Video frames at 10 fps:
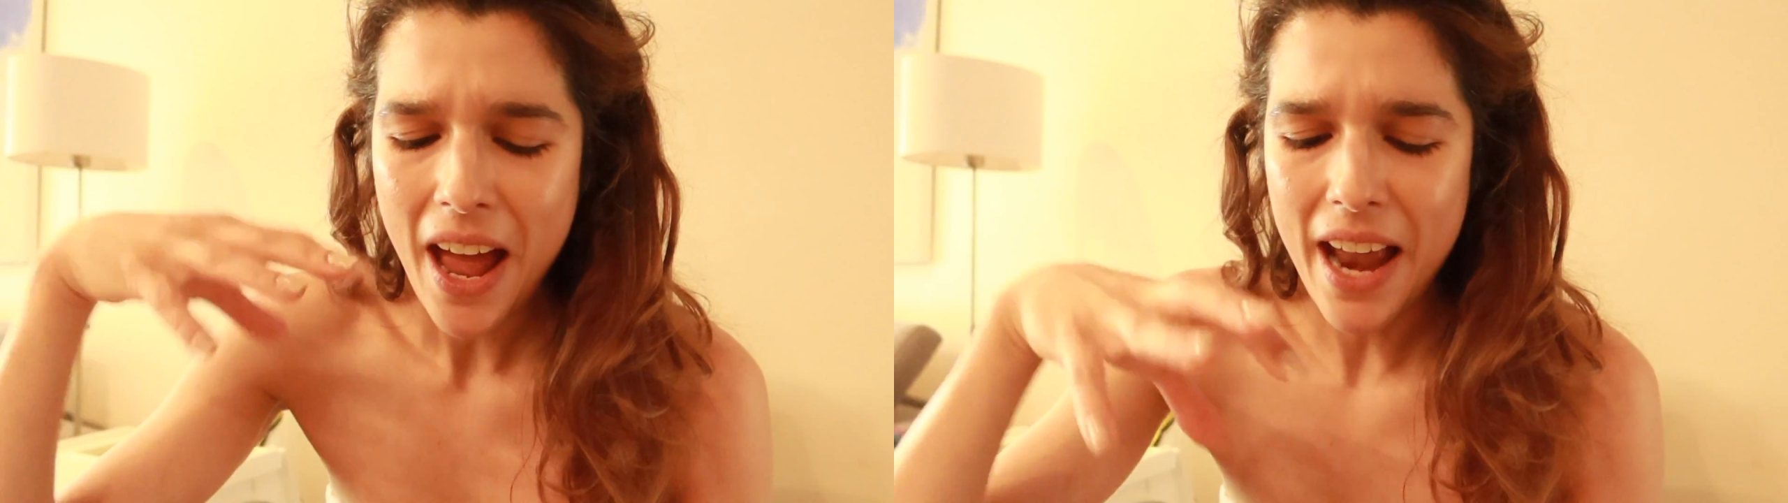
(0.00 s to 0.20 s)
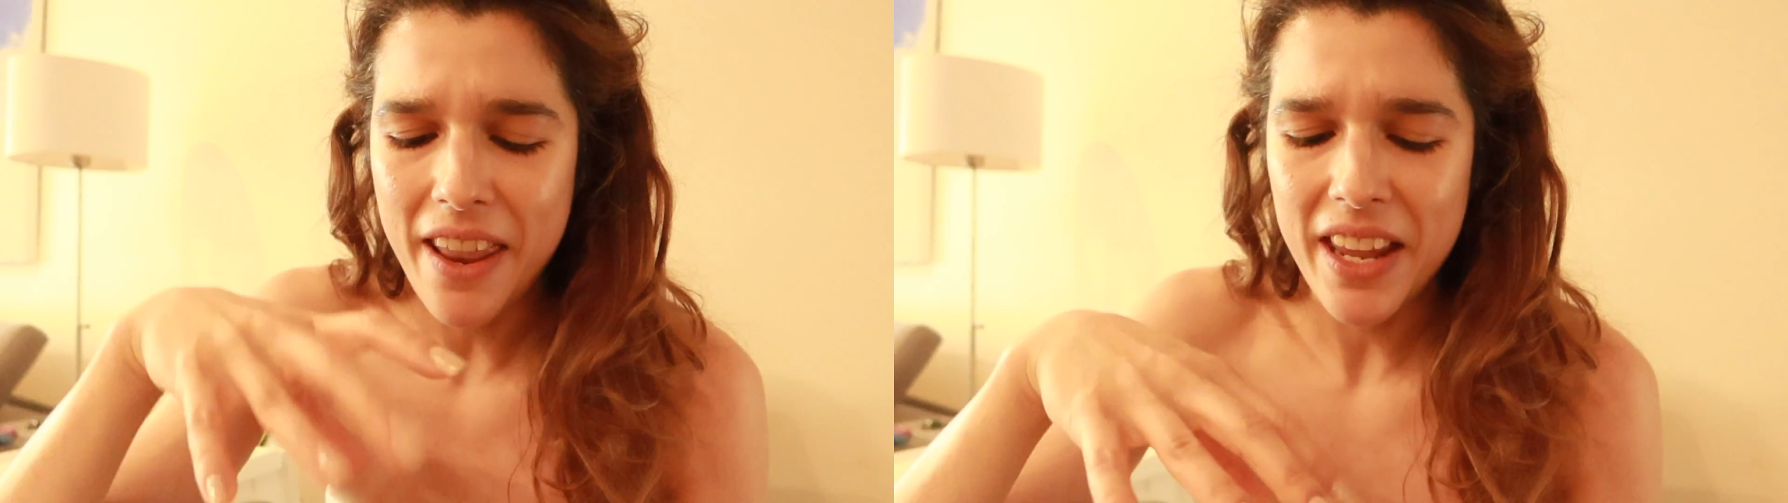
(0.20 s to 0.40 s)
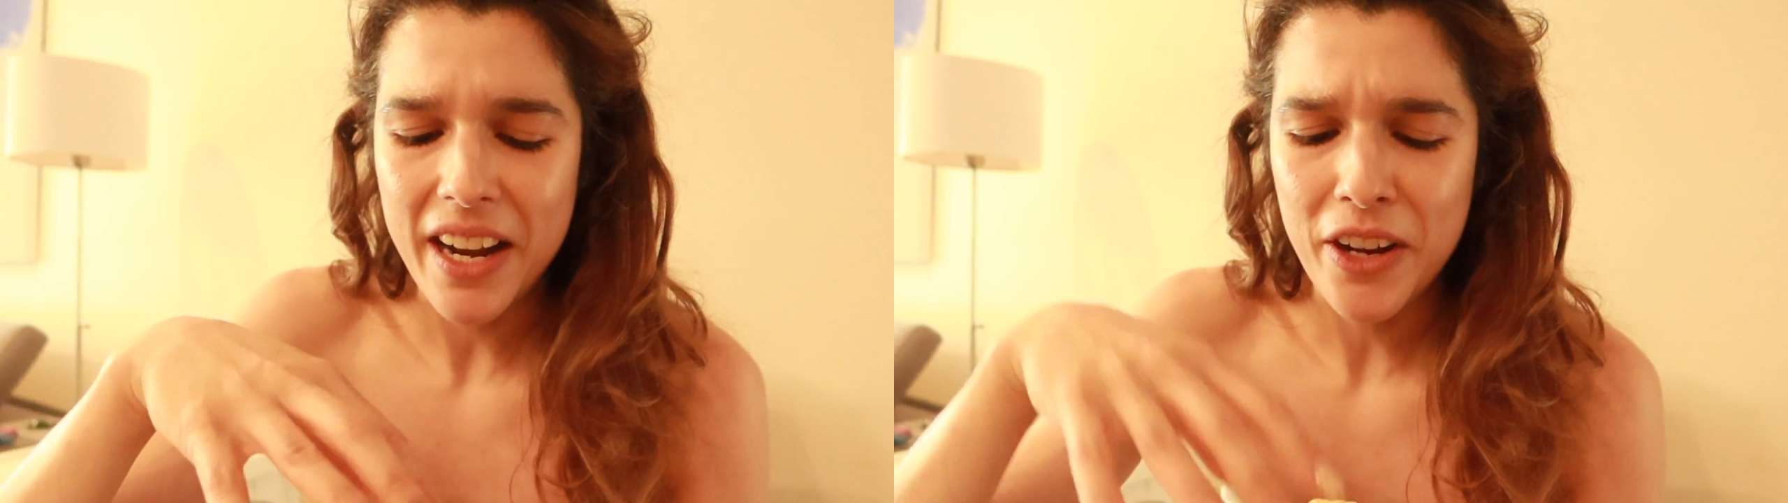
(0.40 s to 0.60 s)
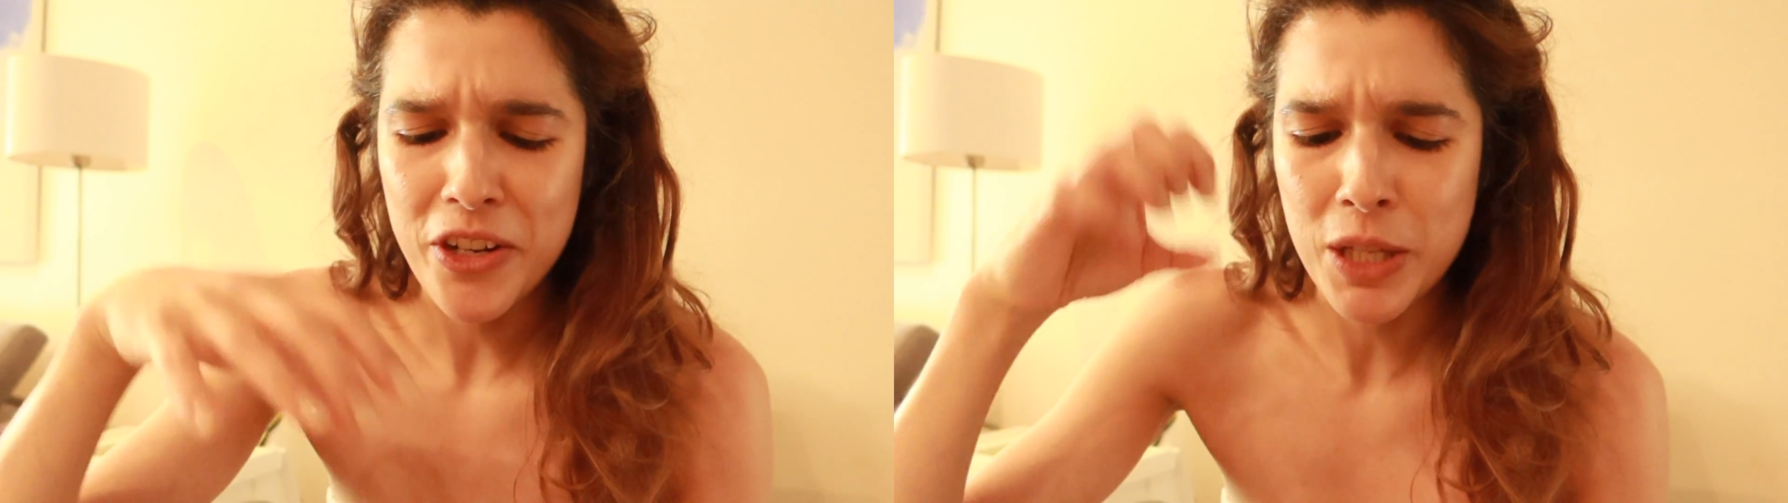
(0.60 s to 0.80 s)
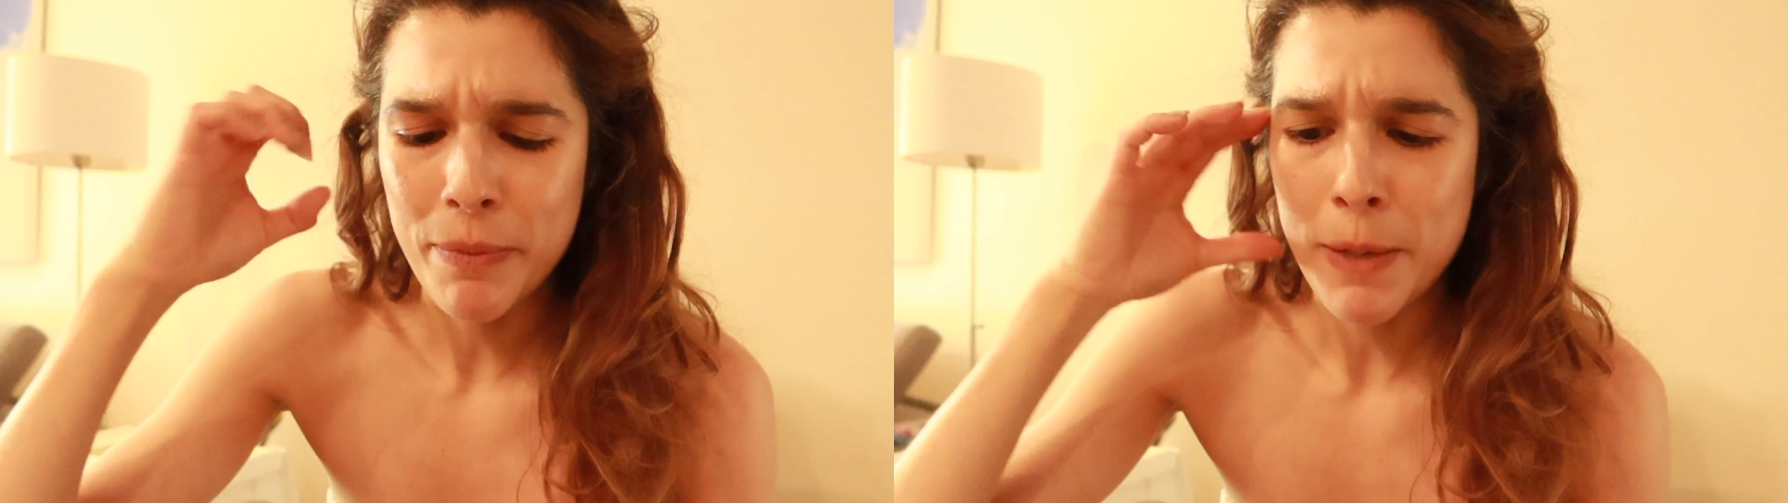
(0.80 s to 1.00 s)
and then
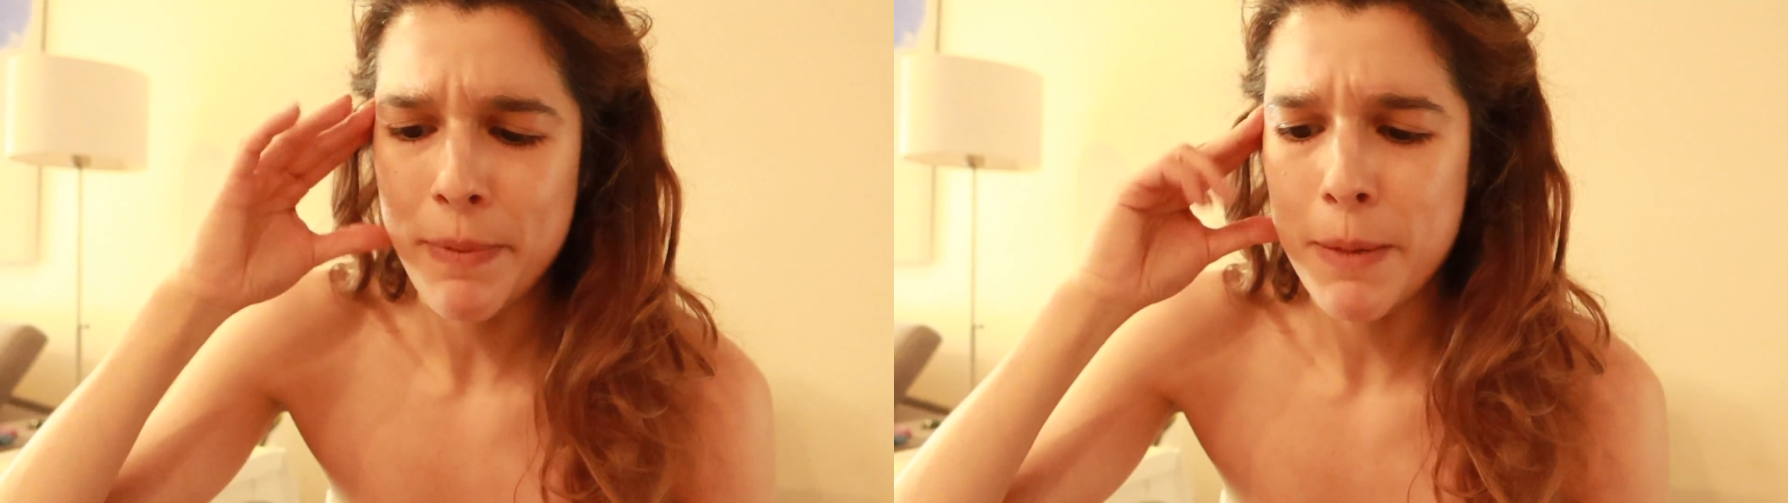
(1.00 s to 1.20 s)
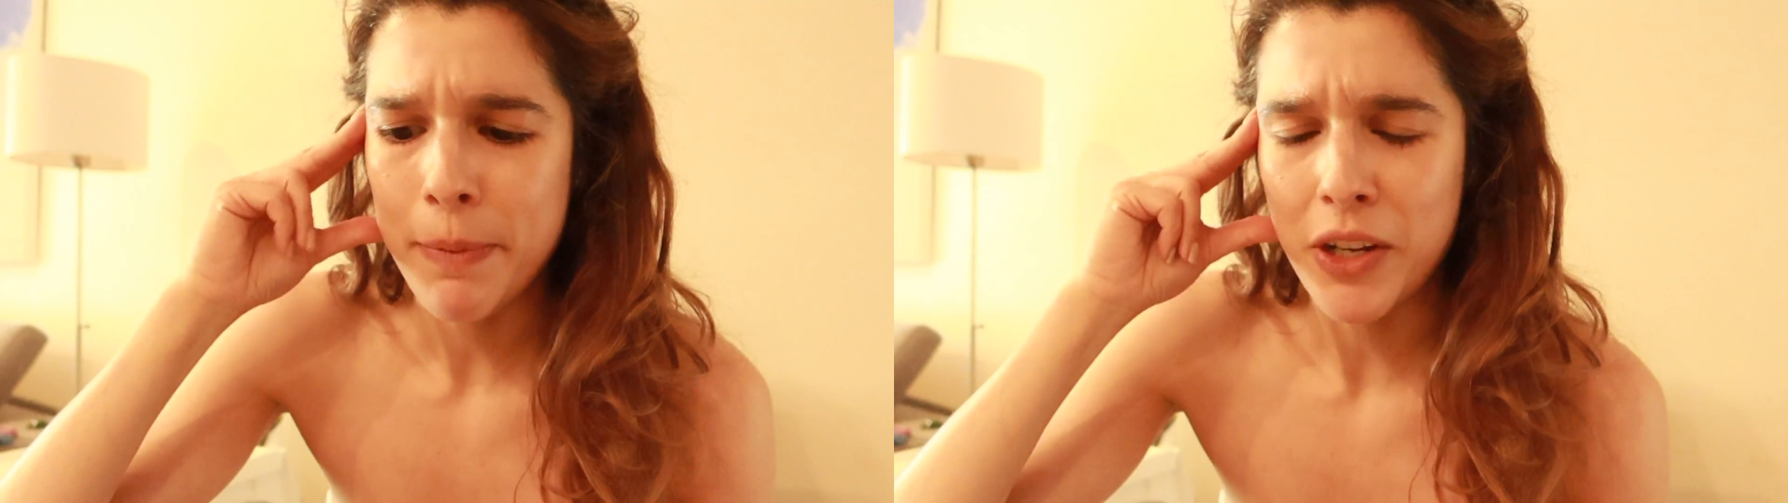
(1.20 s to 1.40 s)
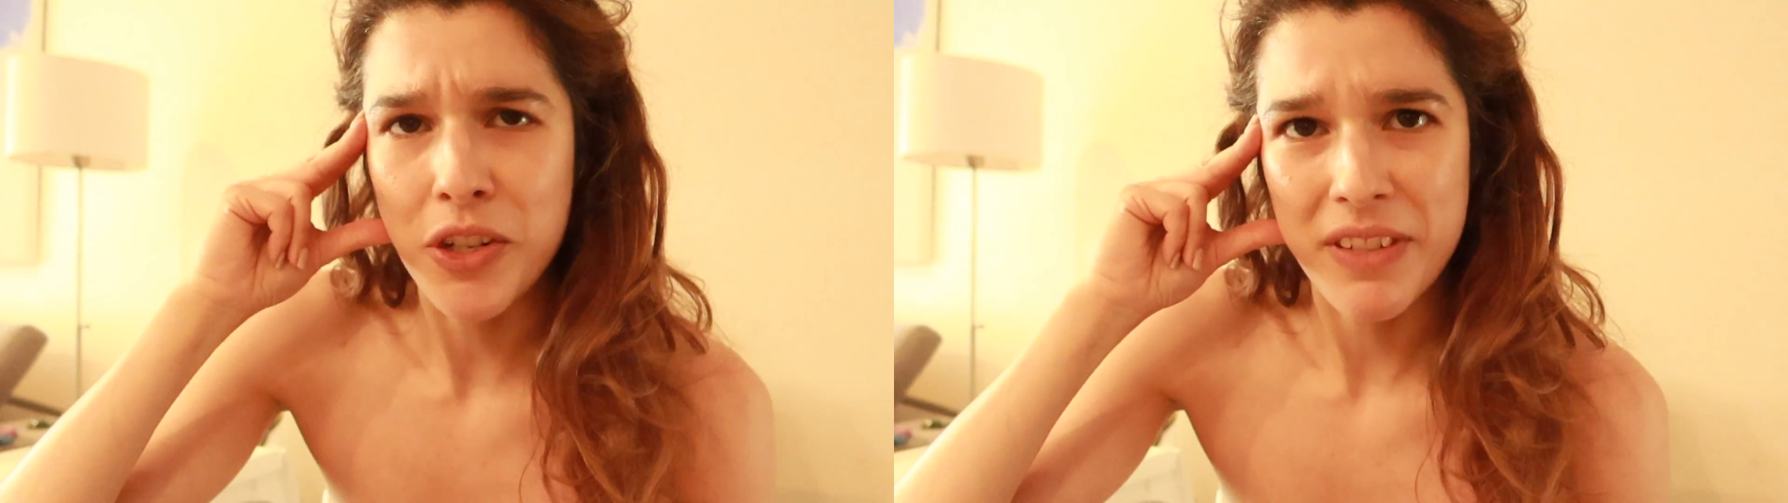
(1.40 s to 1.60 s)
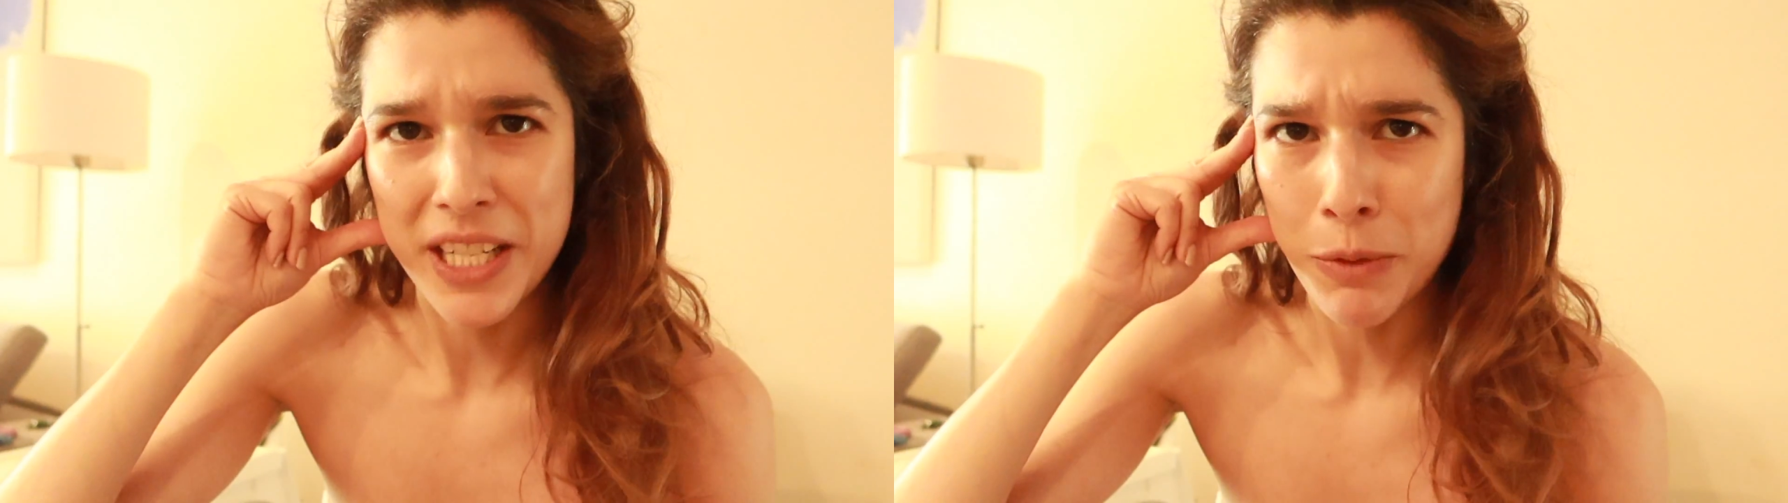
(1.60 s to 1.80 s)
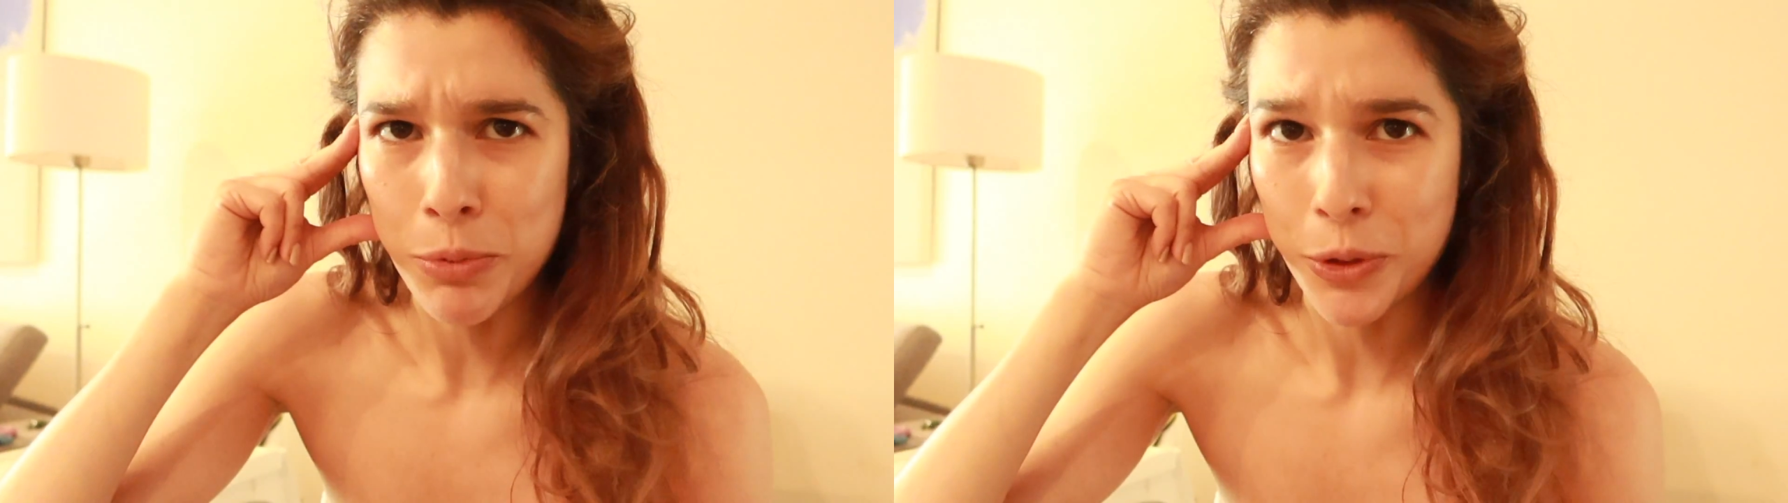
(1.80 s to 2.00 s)
use them in a big batch of
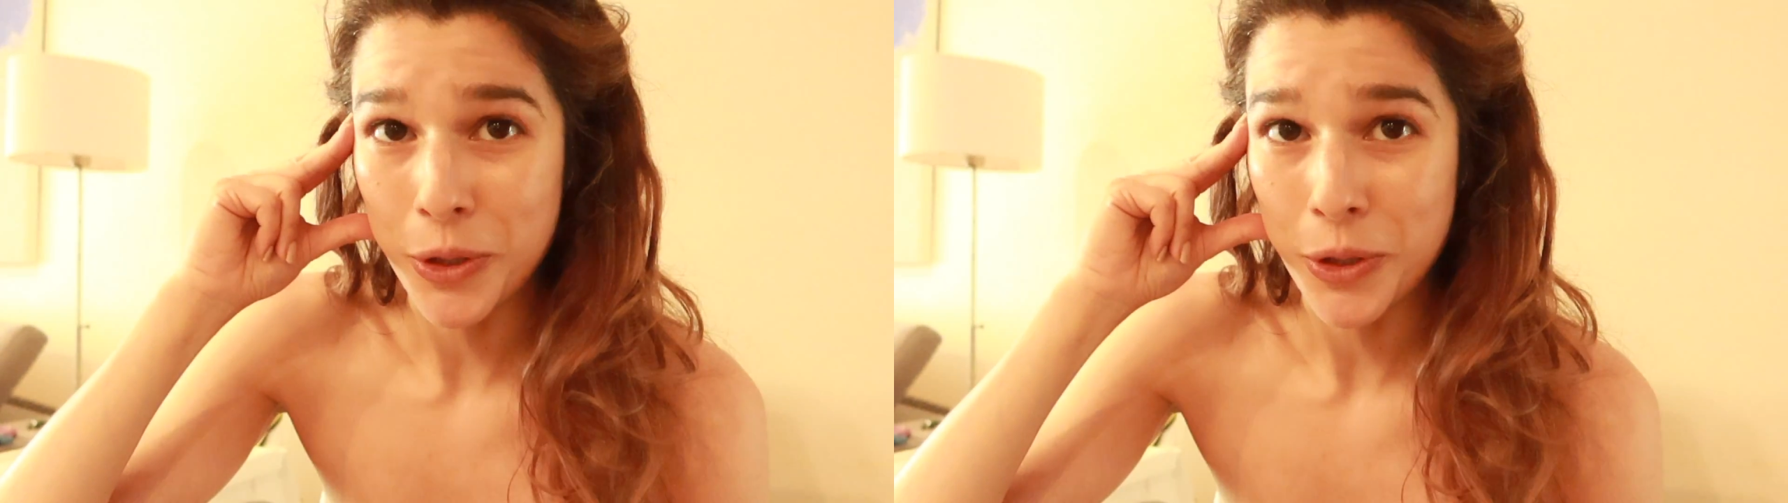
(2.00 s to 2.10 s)
Singapore